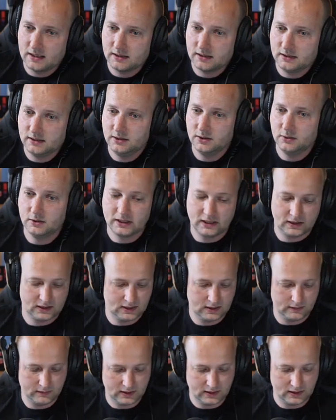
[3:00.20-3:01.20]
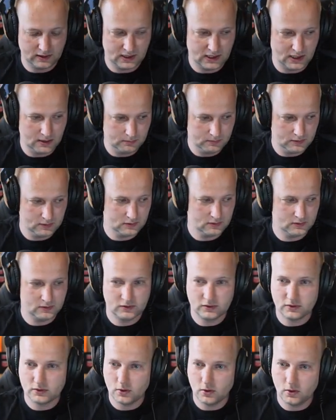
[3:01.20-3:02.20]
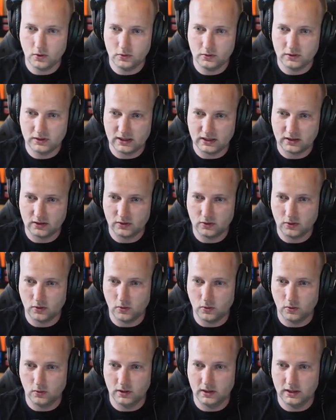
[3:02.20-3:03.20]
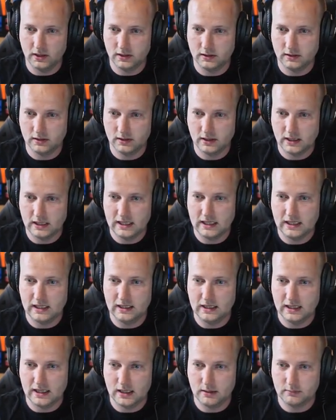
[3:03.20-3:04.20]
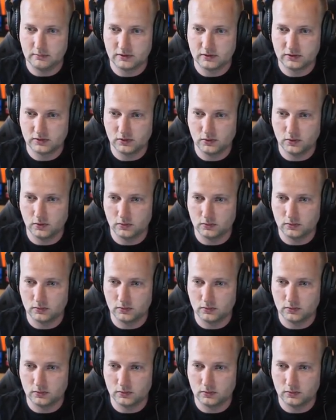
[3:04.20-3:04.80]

you can give it a name. So you can call it alarm zone